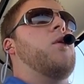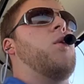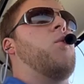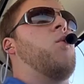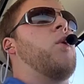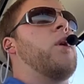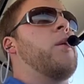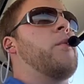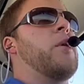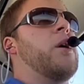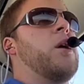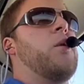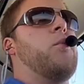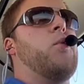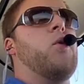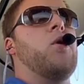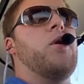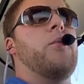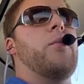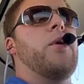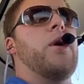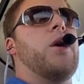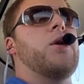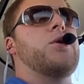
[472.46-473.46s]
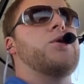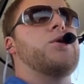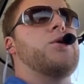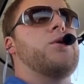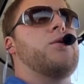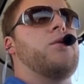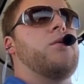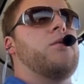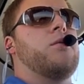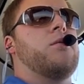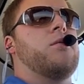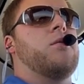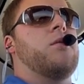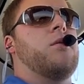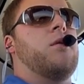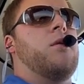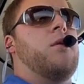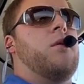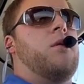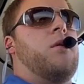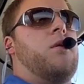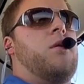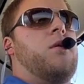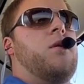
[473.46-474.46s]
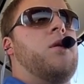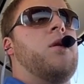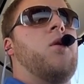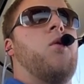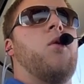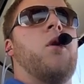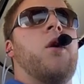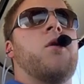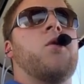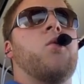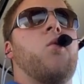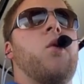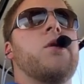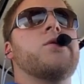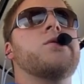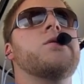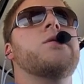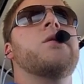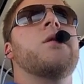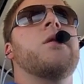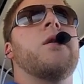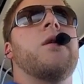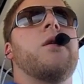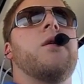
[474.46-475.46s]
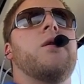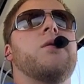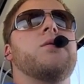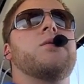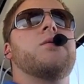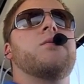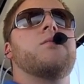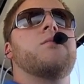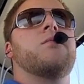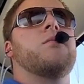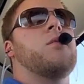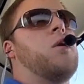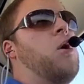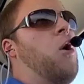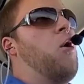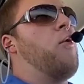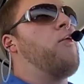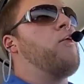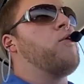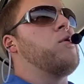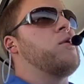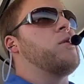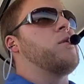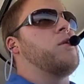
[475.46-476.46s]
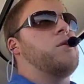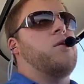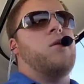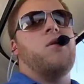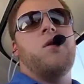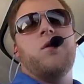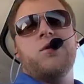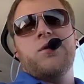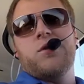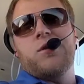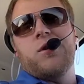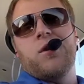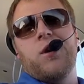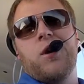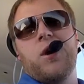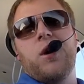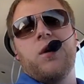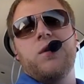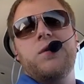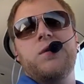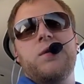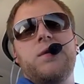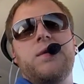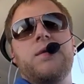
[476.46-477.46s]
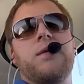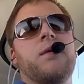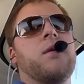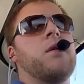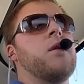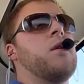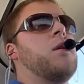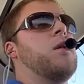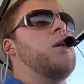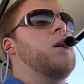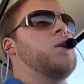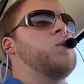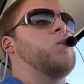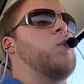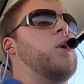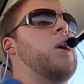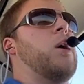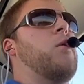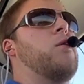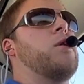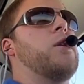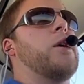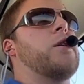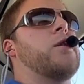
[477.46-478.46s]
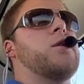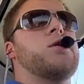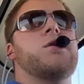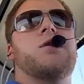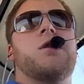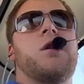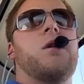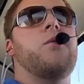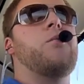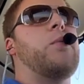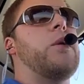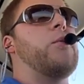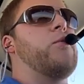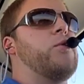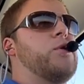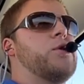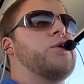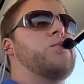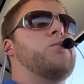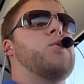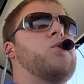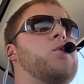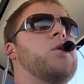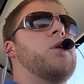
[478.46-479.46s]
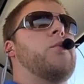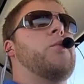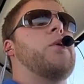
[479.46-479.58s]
when am I going to pull the parachute? Under what scenarios? Hopefully all scenarios is what I would like to see. People just pulling the